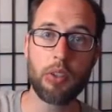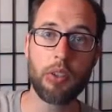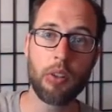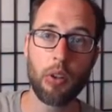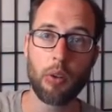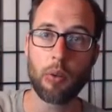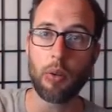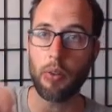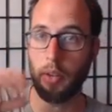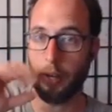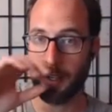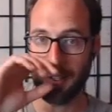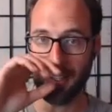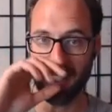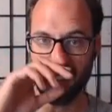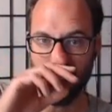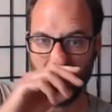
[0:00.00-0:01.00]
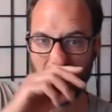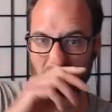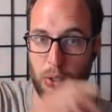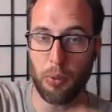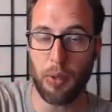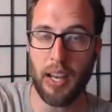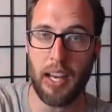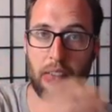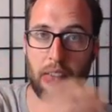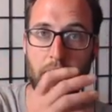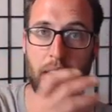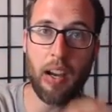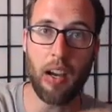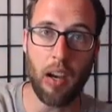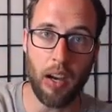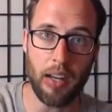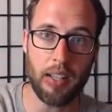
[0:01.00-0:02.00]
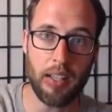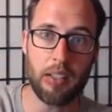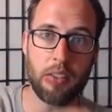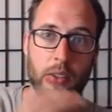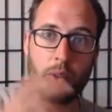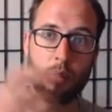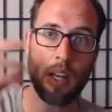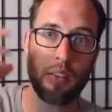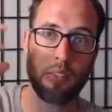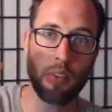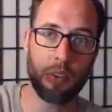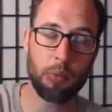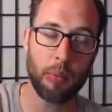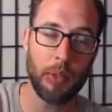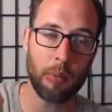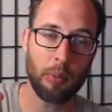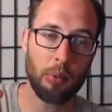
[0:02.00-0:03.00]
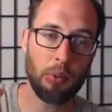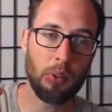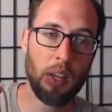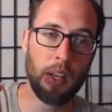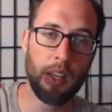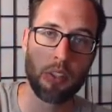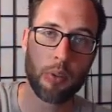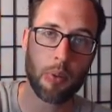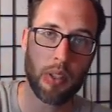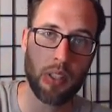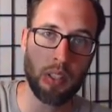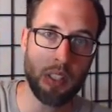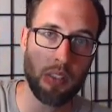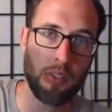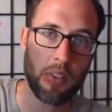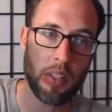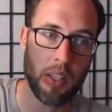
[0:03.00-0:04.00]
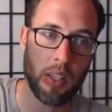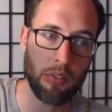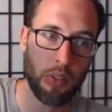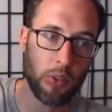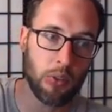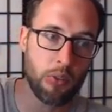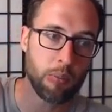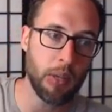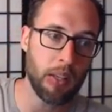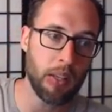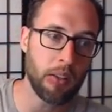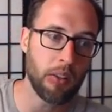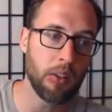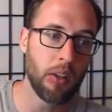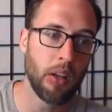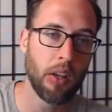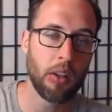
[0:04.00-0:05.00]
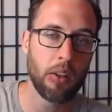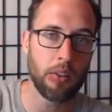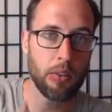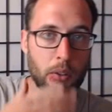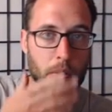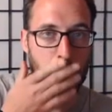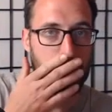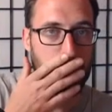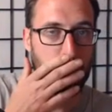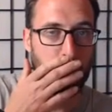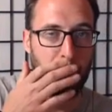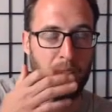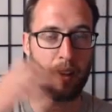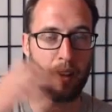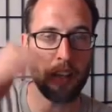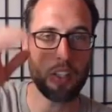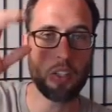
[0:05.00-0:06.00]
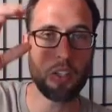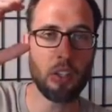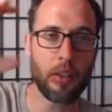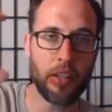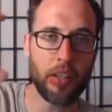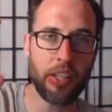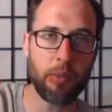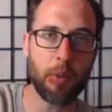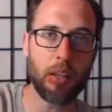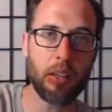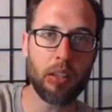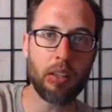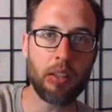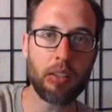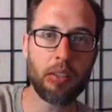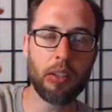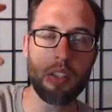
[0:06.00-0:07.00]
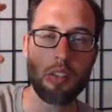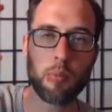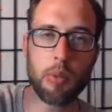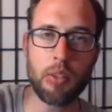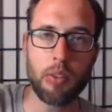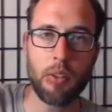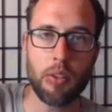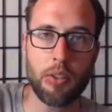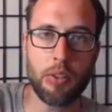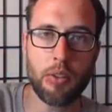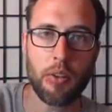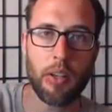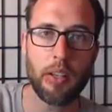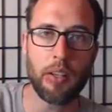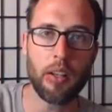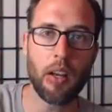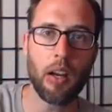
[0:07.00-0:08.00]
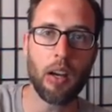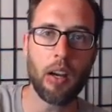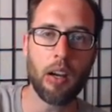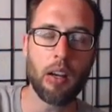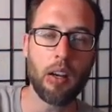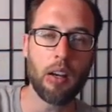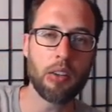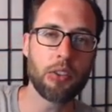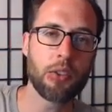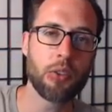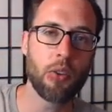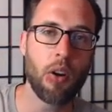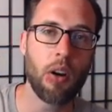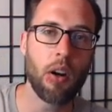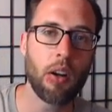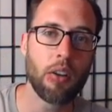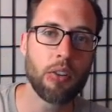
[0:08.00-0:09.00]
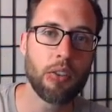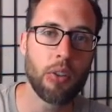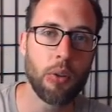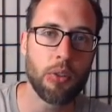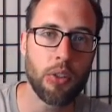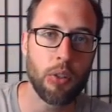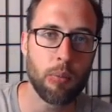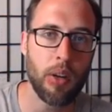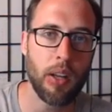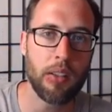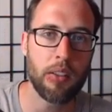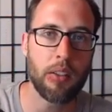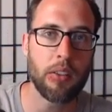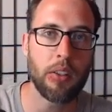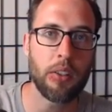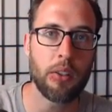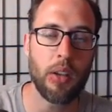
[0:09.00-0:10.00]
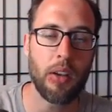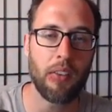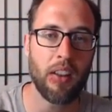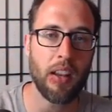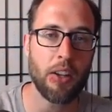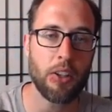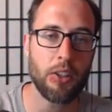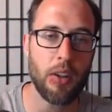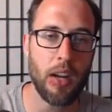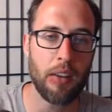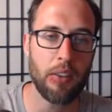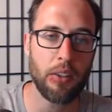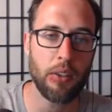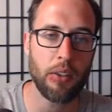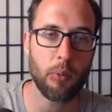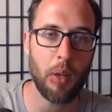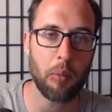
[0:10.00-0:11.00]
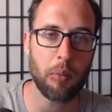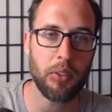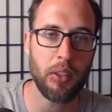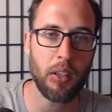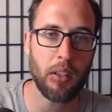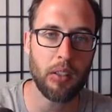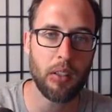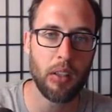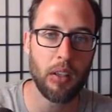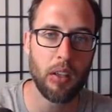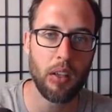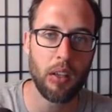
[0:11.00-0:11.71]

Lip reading: to your local area. So you have that audience, you have those people. So even if you've been nurturing a good email list and you've been nurturing a strong social presence and you have a lot of traffic to your website,